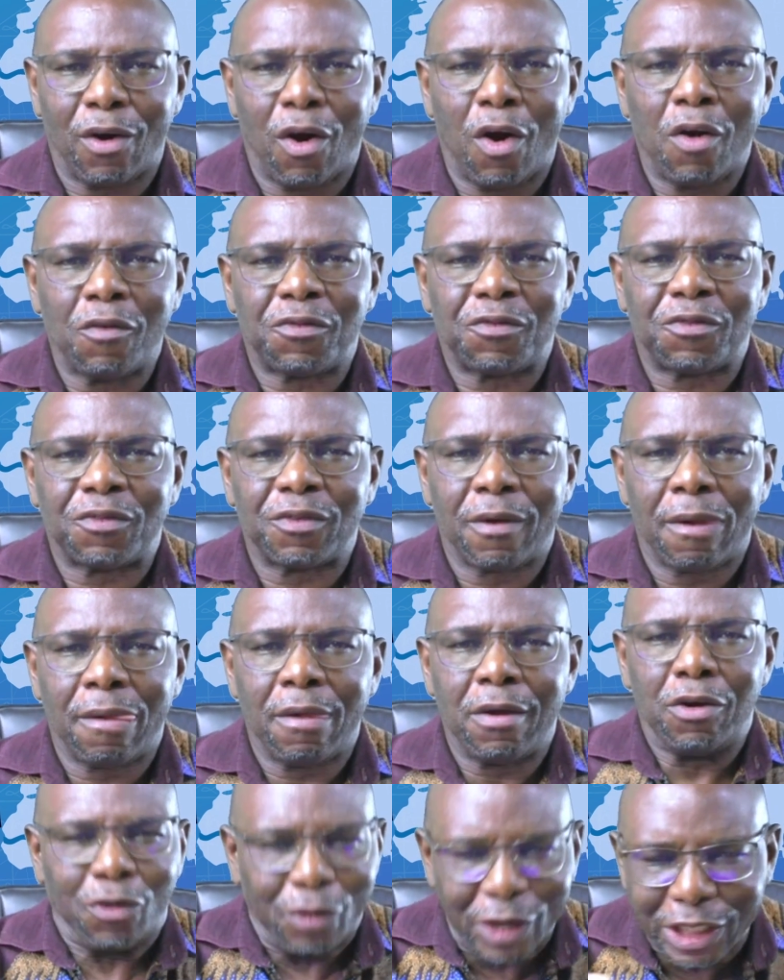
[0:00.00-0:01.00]
of
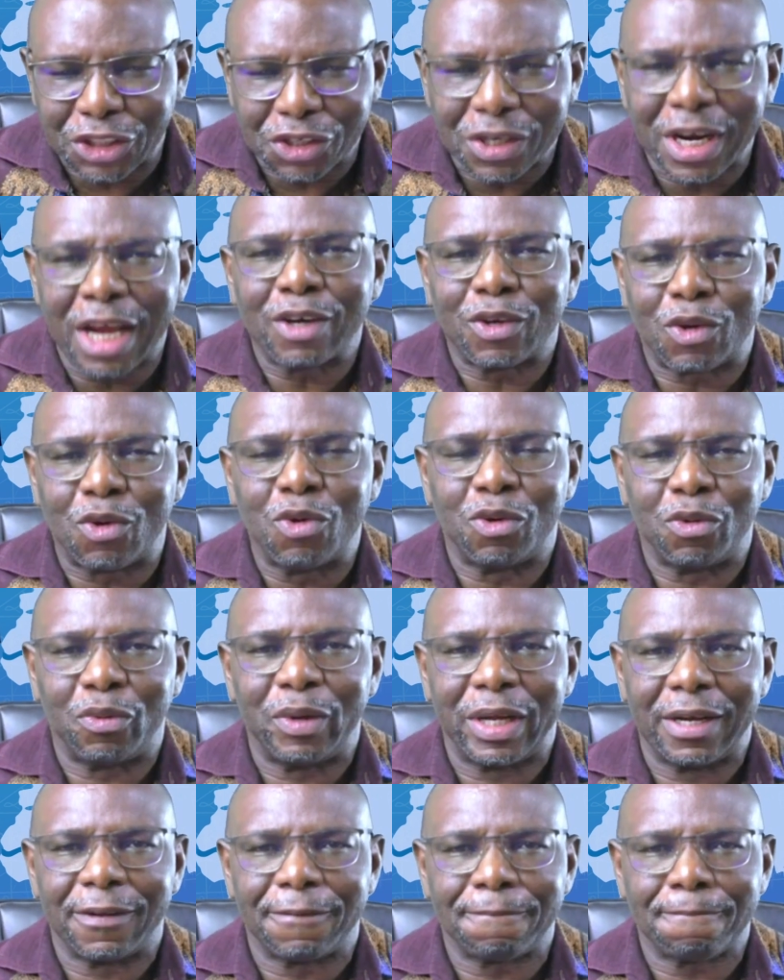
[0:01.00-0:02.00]
regional
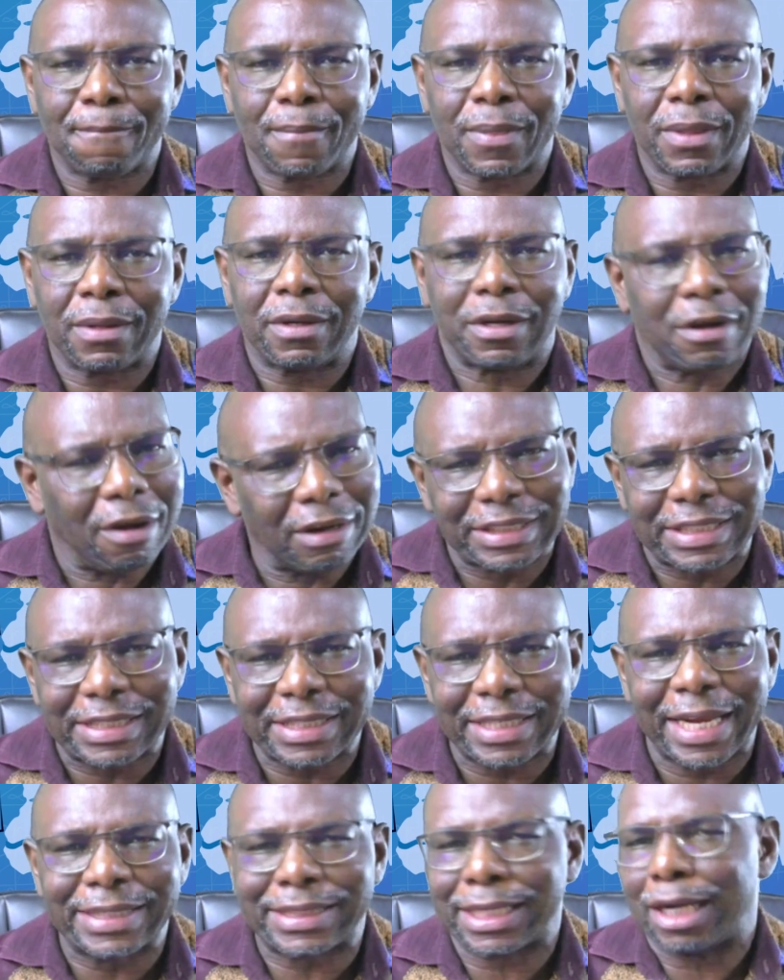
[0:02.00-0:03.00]
goodwill,
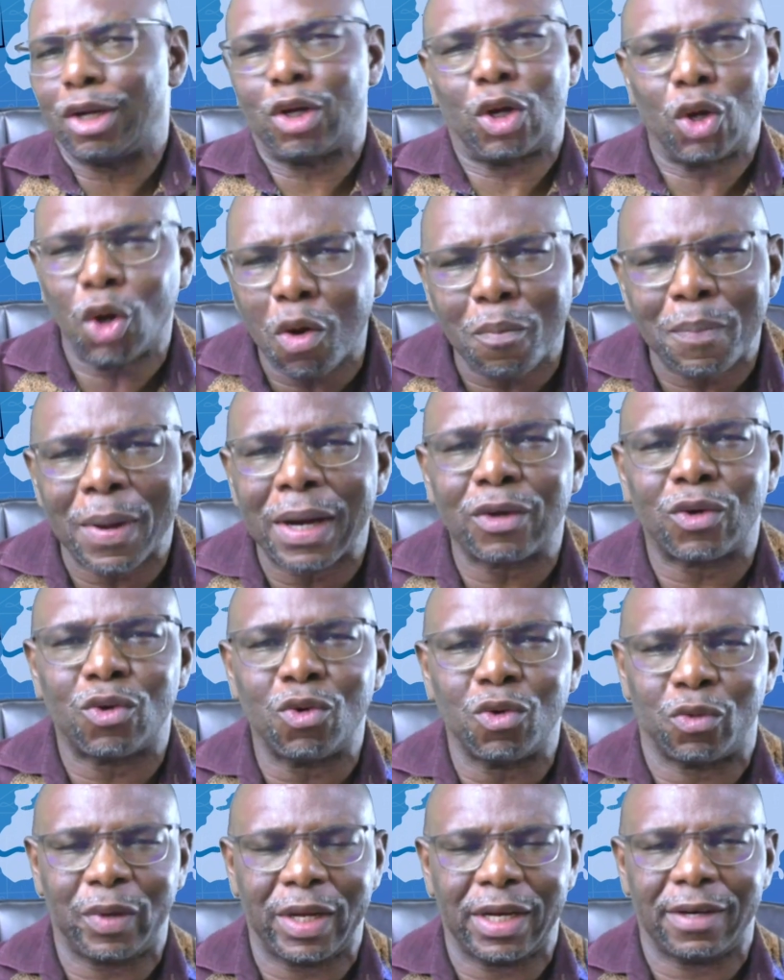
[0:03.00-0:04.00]
continental, global
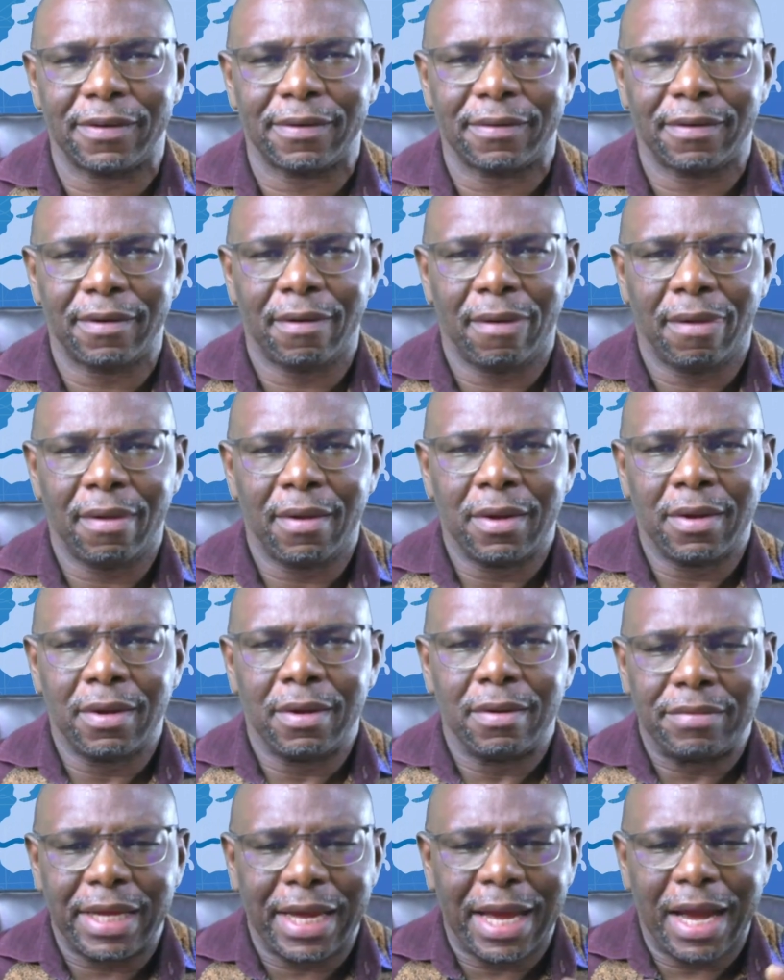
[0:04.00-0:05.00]
goodwill.
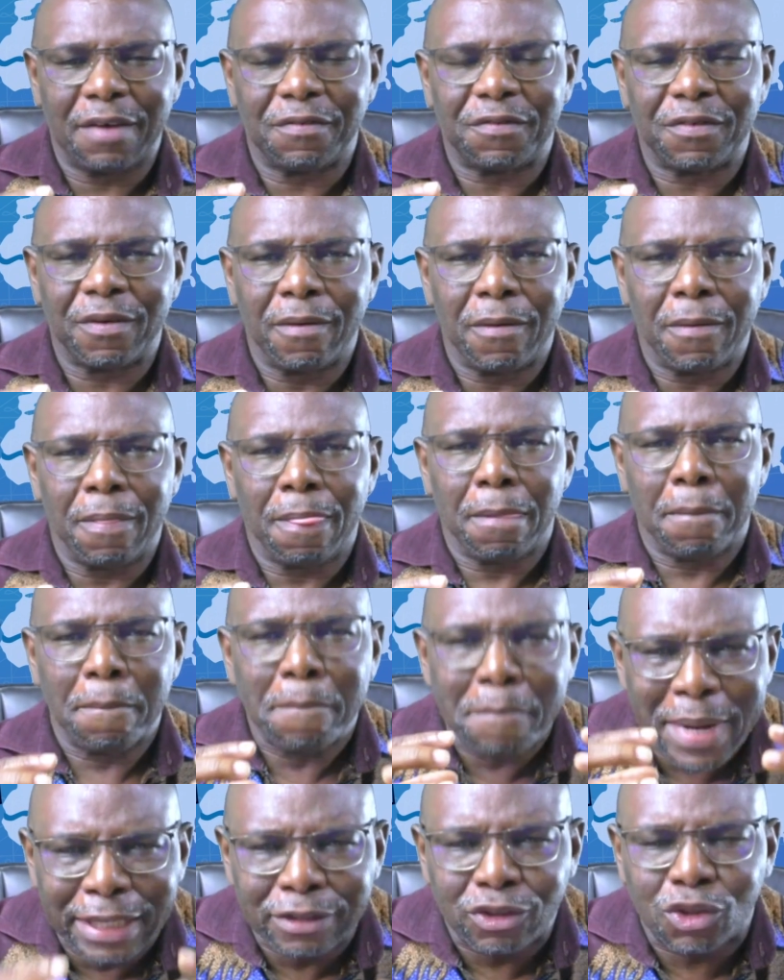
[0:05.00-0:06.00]
They have
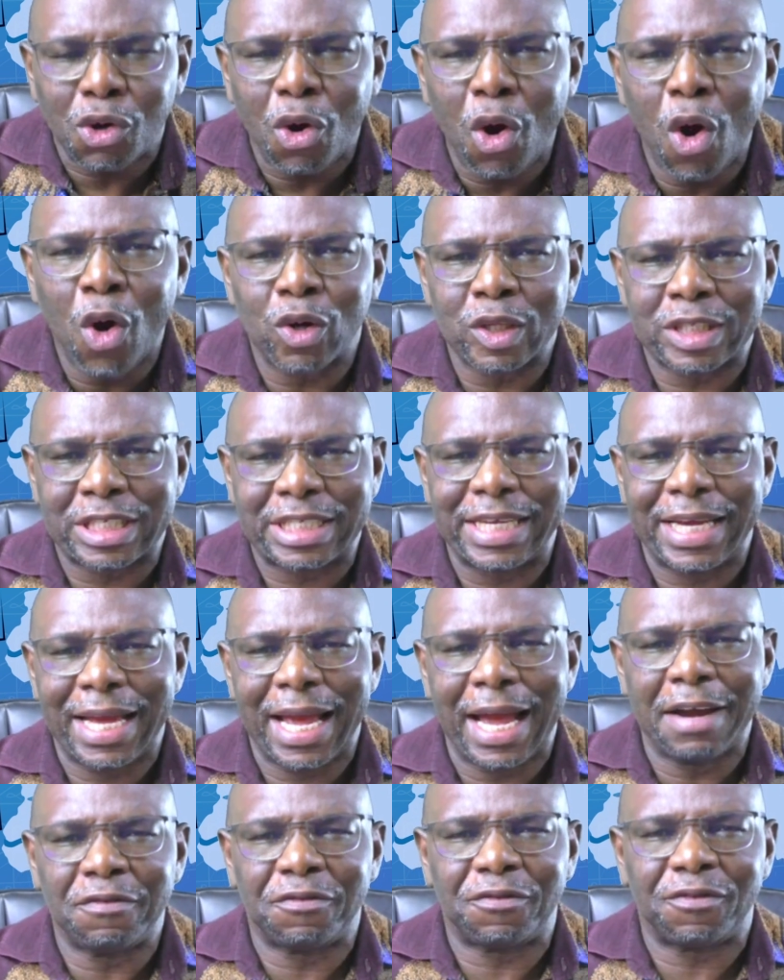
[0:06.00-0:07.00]
mentors. They
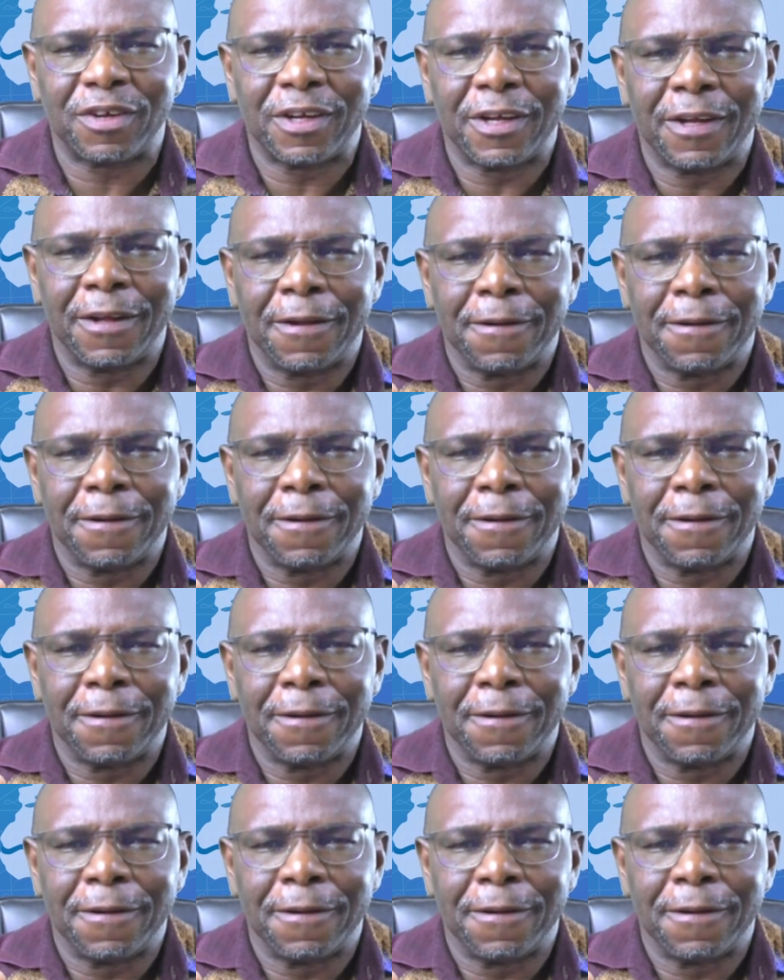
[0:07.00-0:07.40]
have